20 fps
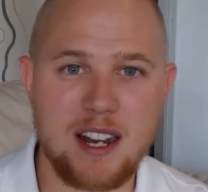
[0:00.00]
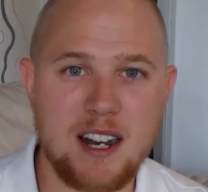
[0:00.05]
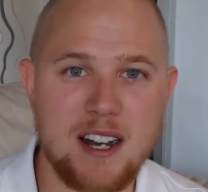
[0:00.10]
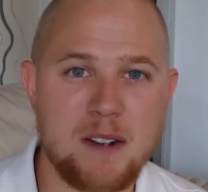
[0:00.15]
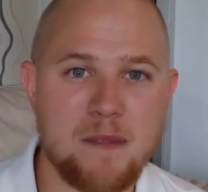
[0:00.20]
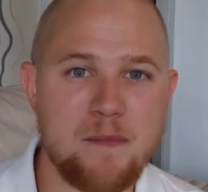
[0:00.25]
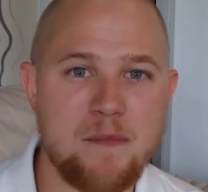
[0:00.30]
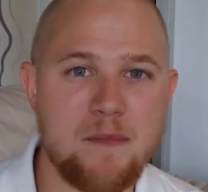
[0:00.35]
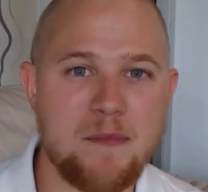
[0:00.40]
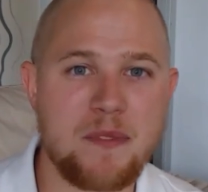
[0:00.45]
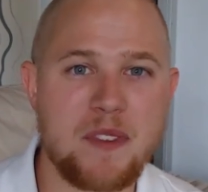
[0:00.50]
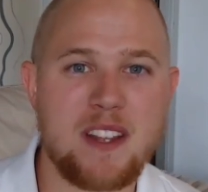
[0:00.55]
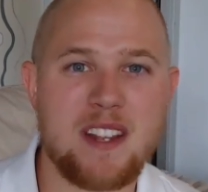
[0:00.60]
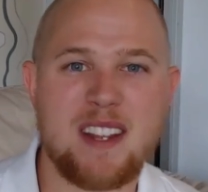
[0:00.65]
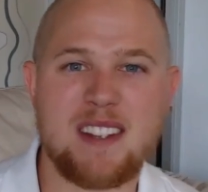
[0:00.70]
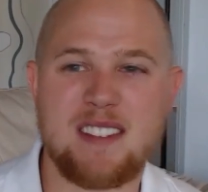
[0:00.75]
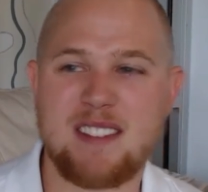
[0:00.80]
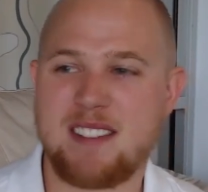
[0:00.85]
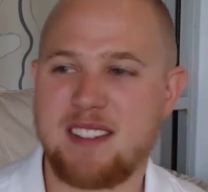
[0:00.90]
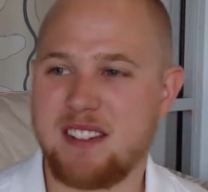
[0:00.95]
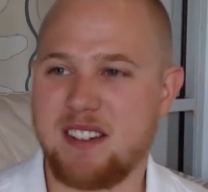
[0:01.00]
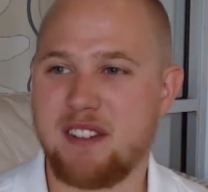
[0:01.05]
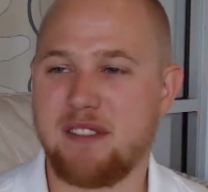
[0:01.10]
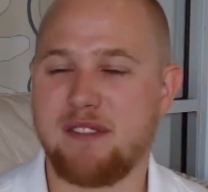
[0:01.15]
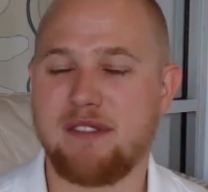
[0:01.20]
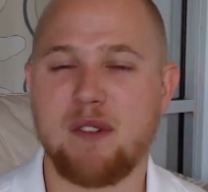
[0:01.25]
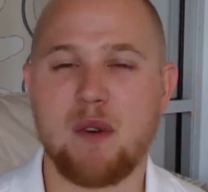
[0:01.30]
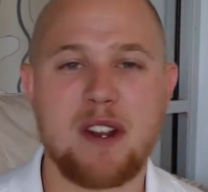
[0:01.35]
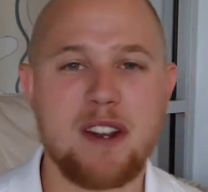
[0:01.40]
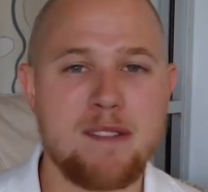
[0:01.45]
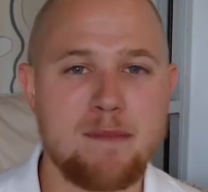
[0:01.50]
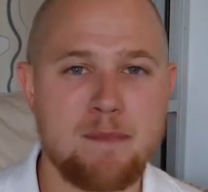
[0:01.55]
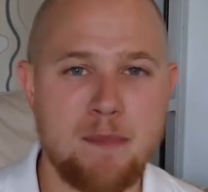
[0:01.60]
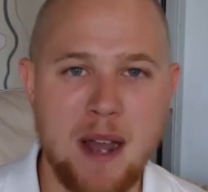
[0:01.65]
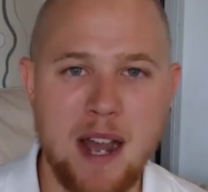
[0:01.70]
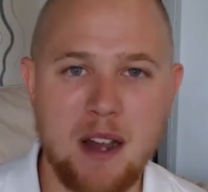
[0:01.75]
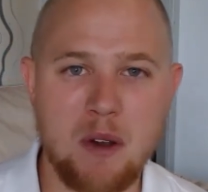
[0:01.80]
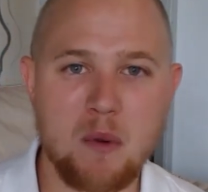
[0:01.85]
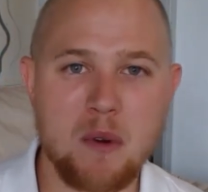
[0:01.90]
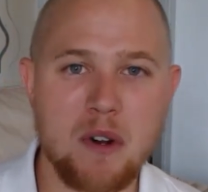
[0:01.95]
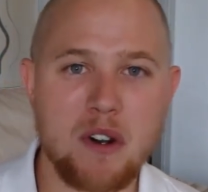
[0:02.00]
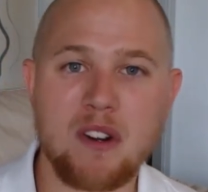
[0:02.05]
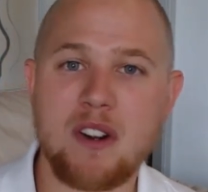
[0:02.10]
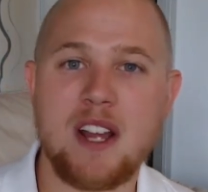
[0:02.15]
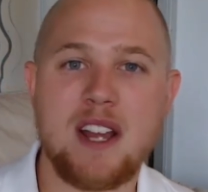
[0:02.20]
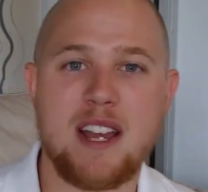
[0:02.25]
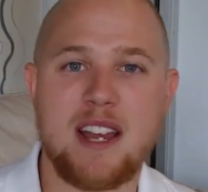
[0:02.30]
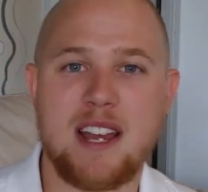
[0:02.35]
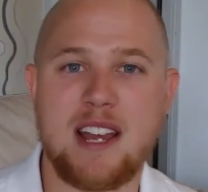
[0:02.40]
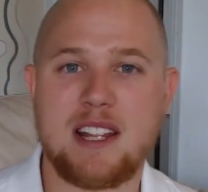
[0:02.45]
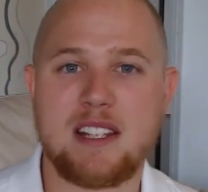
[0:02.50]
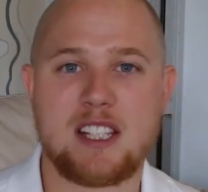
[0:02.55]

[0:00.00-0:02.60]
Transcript: Um, it's devoid of power.